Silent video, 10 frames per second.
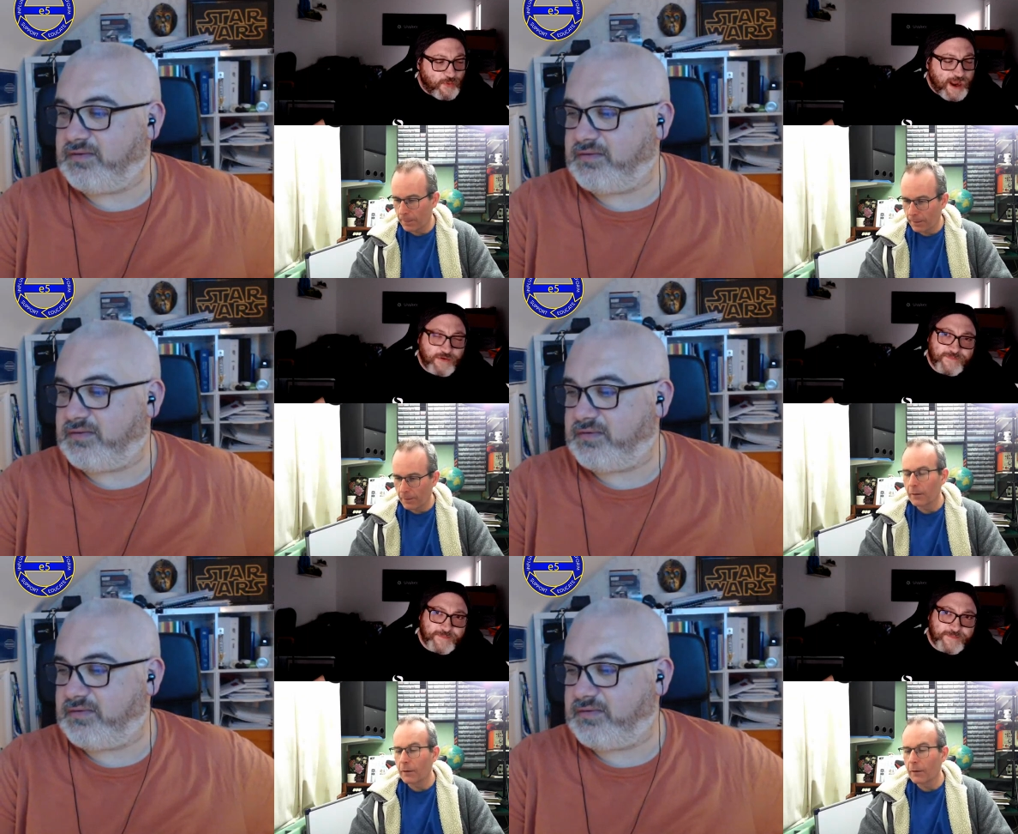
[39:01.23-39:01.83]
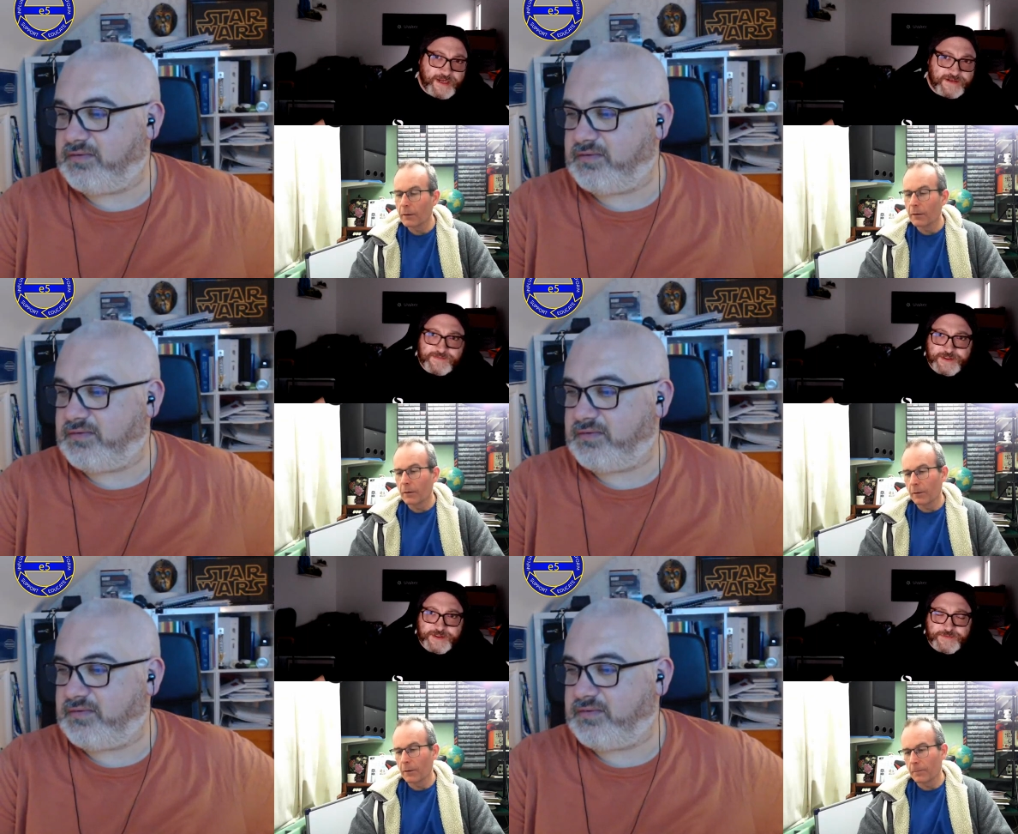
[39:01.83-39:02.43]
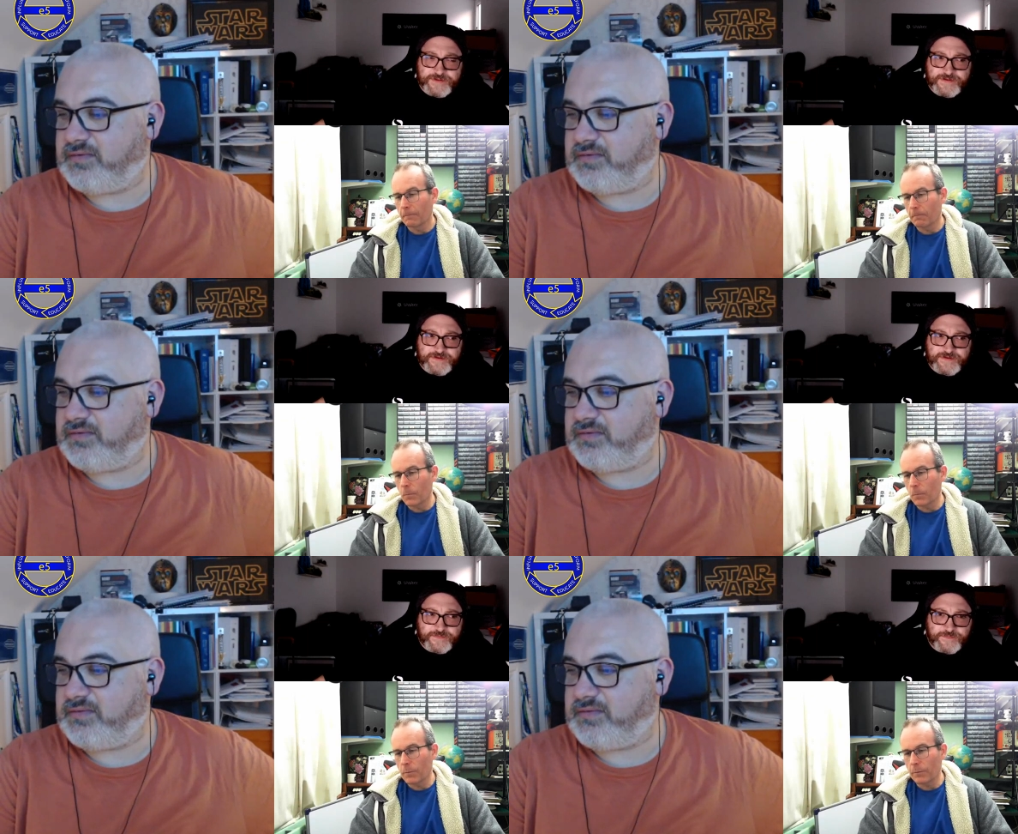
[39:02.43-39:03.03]
Speaker 1: aware of impedance
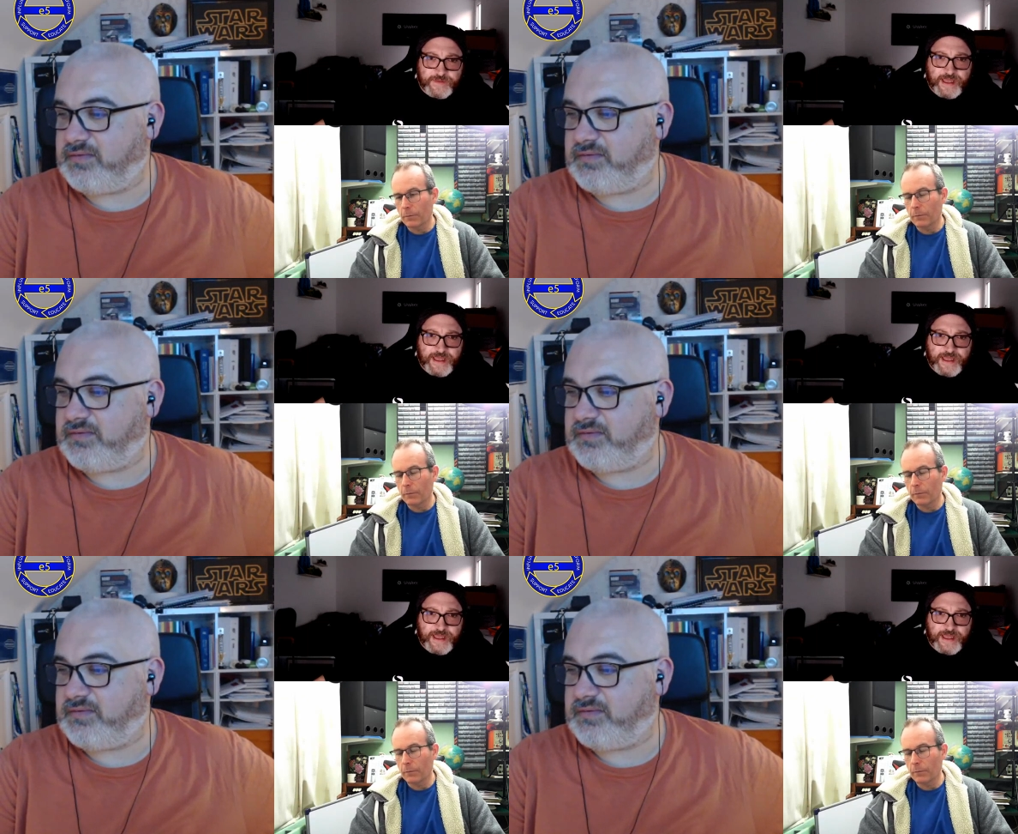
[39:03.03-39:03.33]
measurements